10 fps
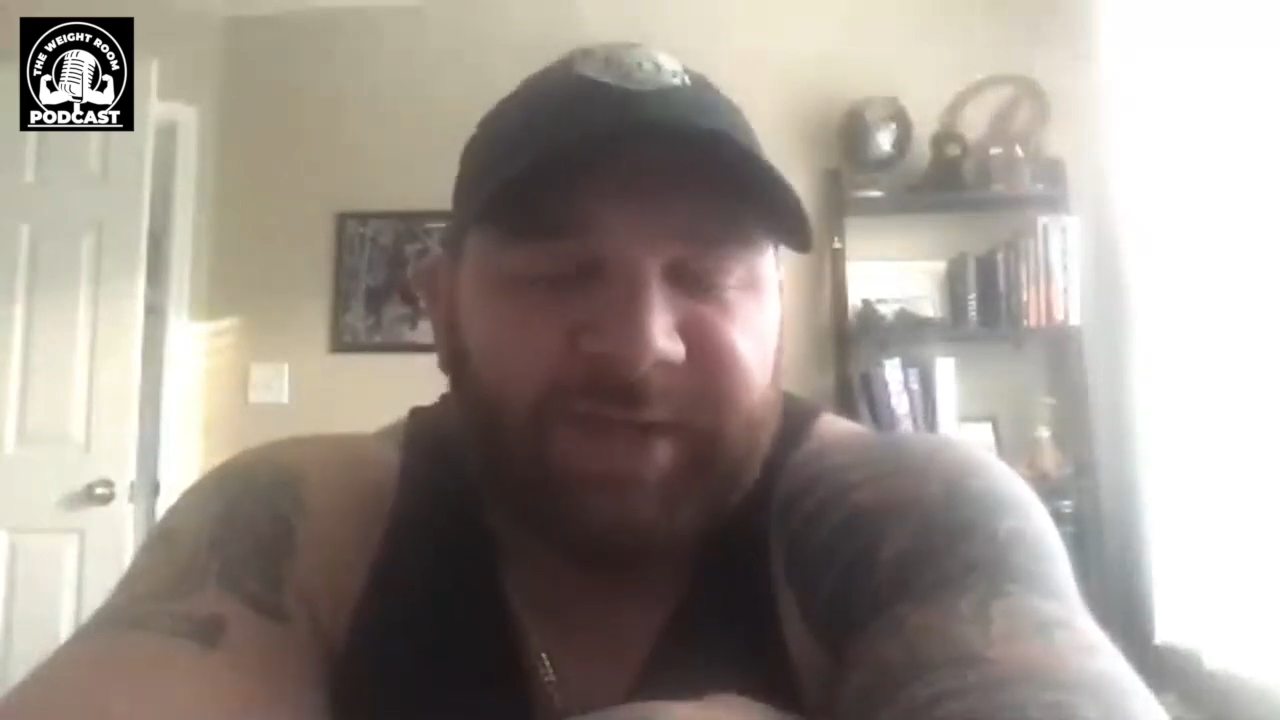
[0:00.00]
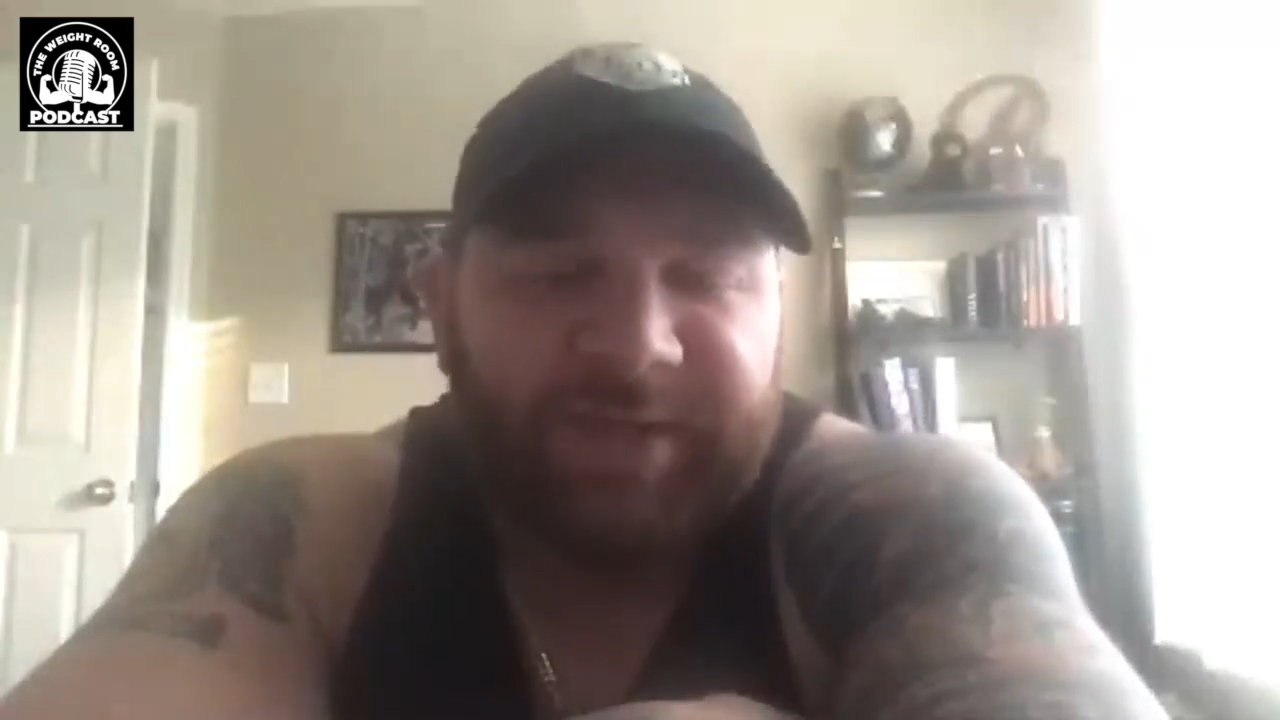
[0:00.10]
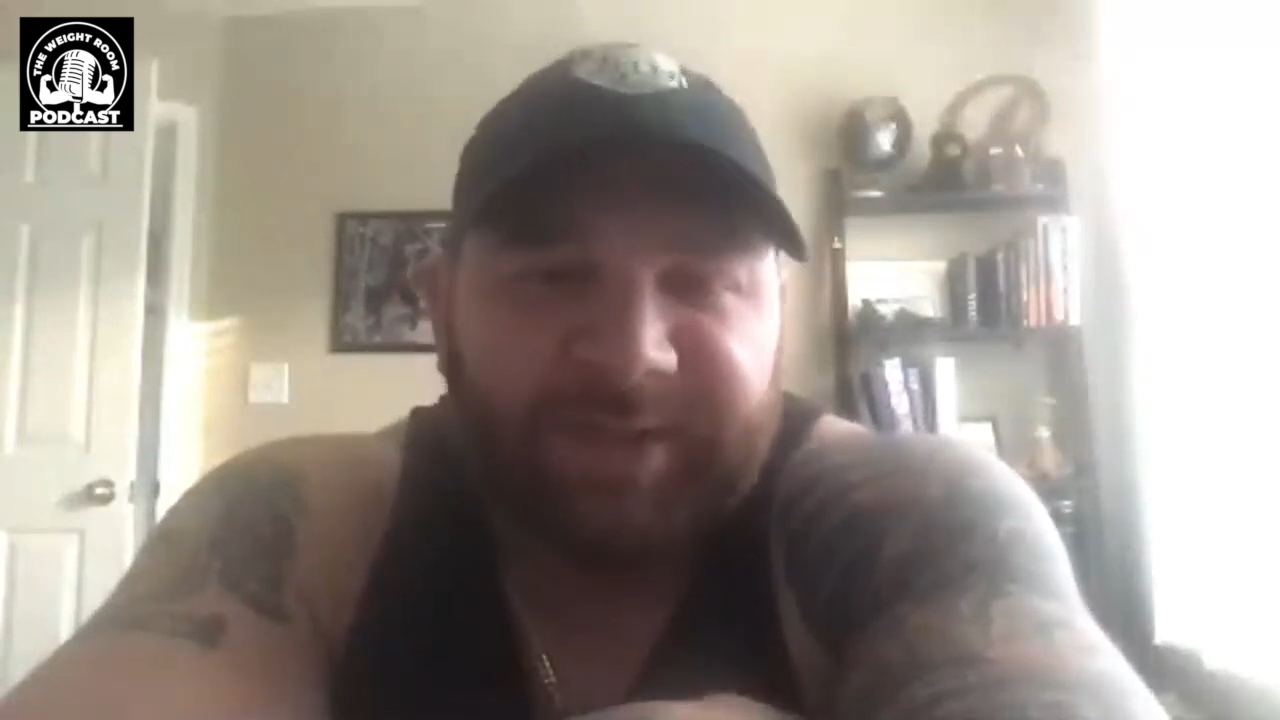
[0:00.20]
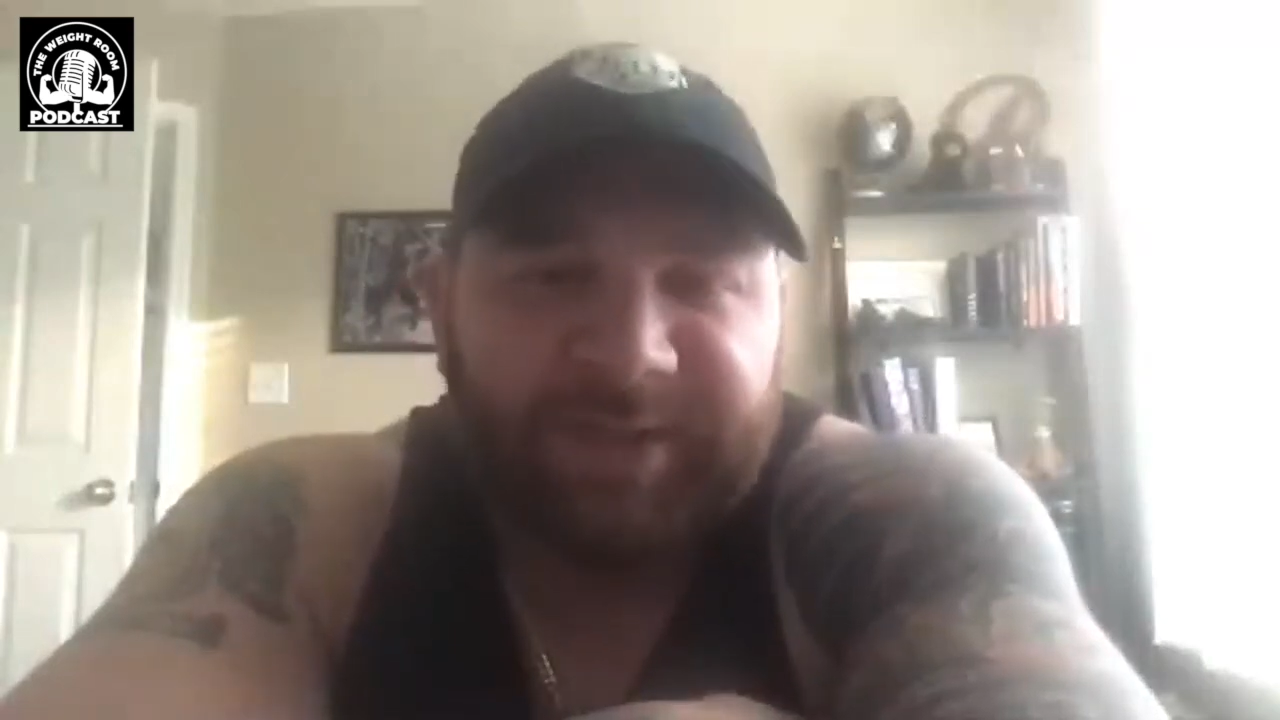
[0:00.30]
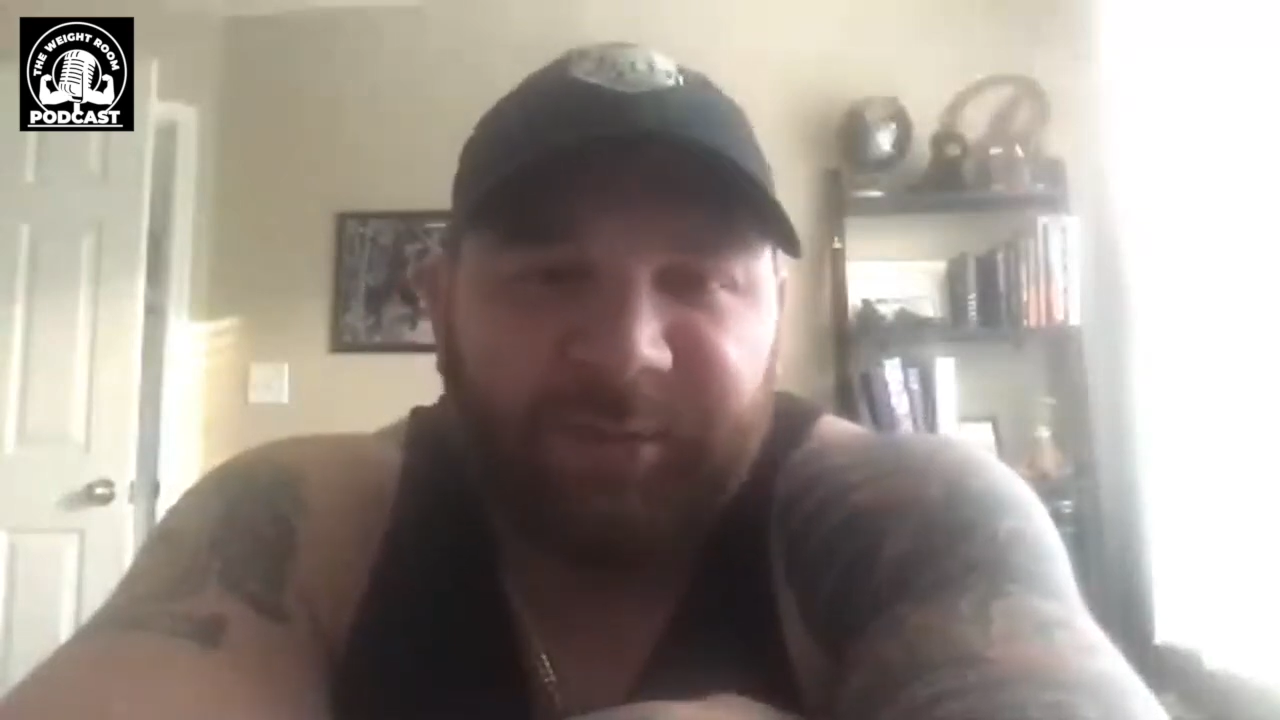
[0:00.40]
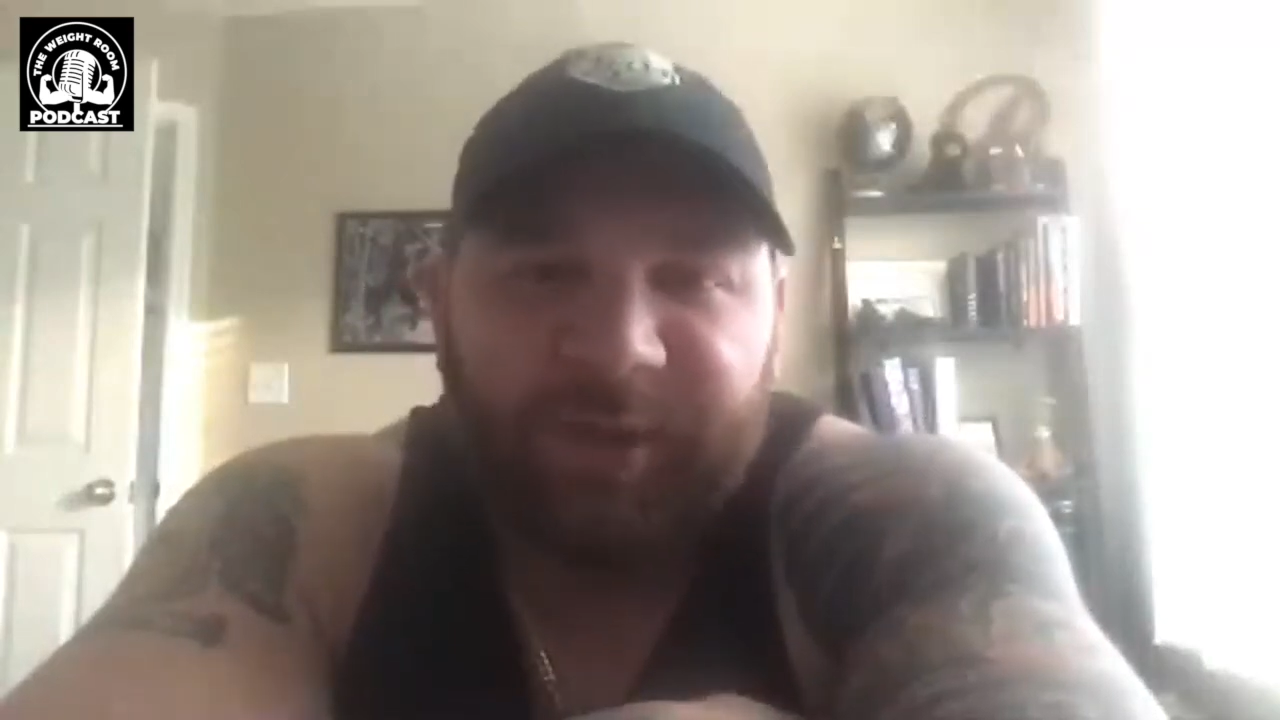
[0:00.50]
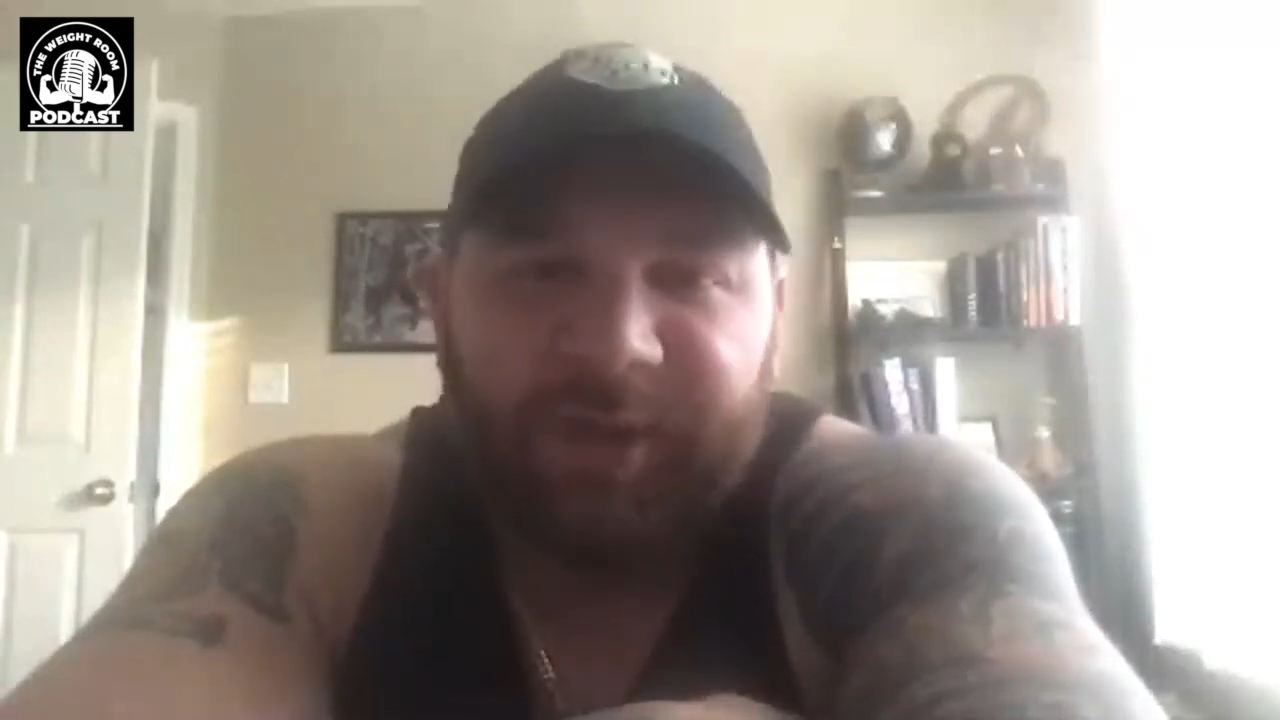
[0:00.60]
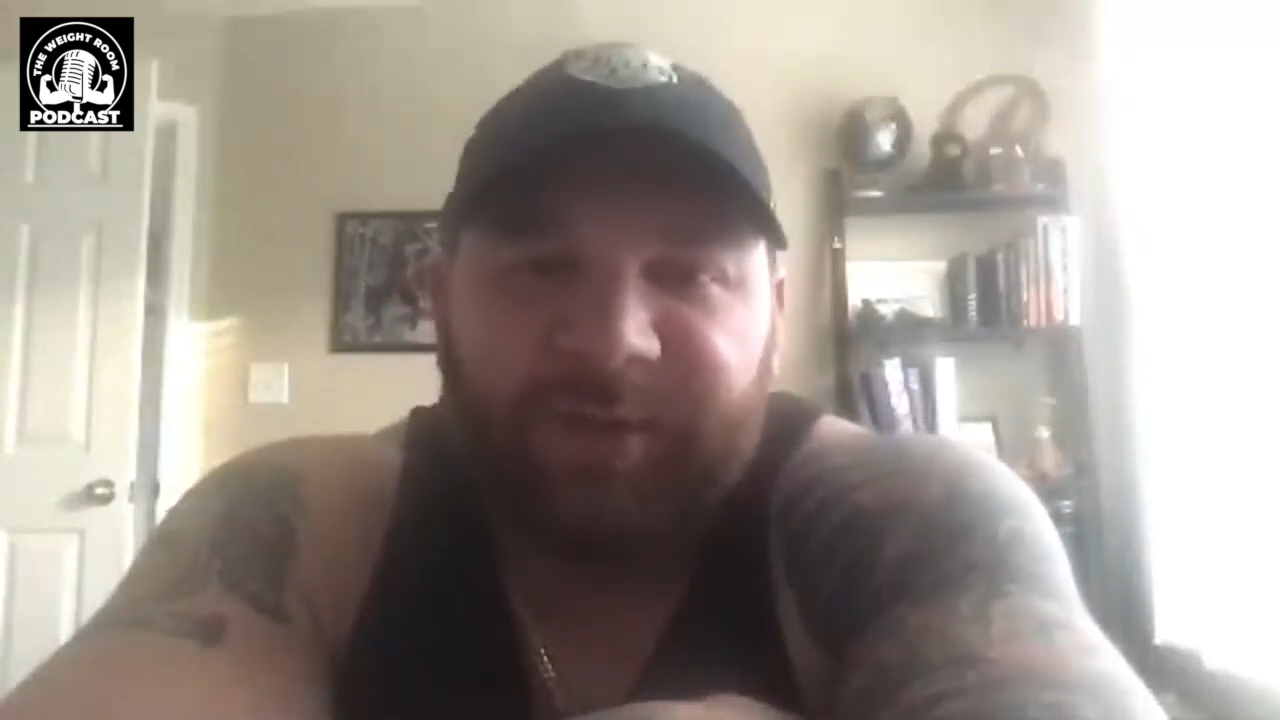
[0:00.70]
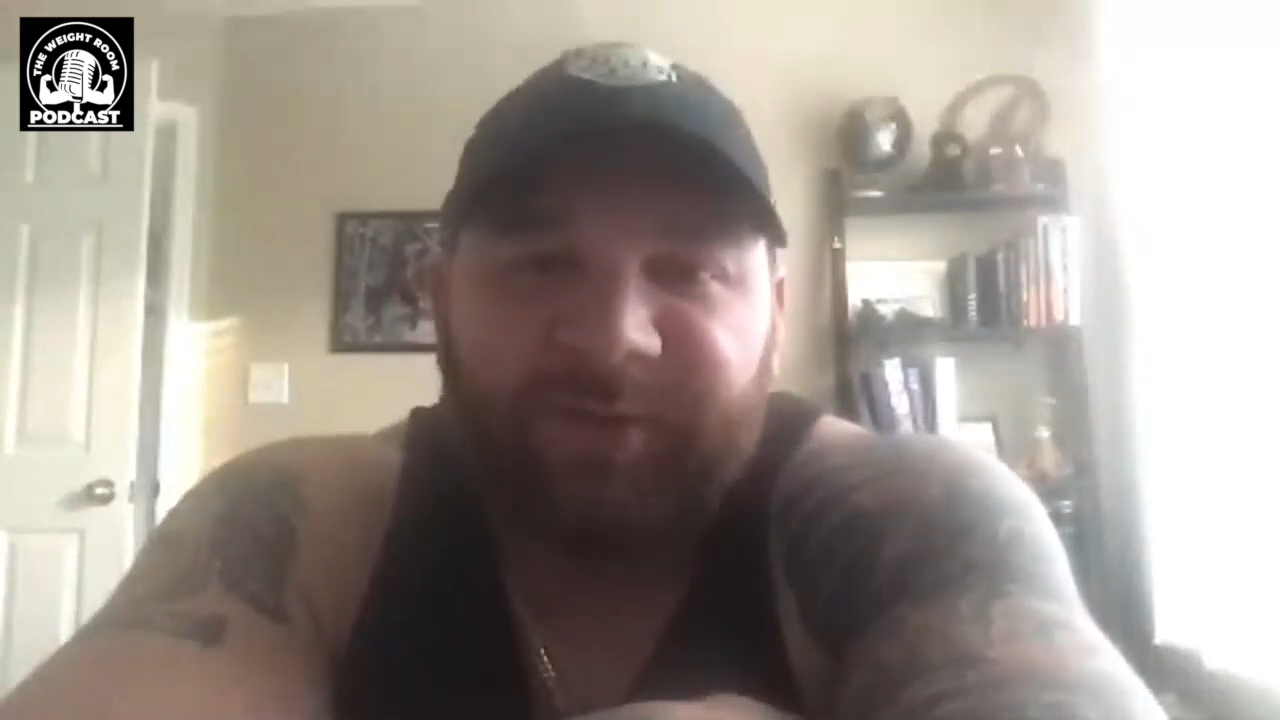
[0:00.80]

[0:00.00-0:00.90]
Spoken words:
disciplined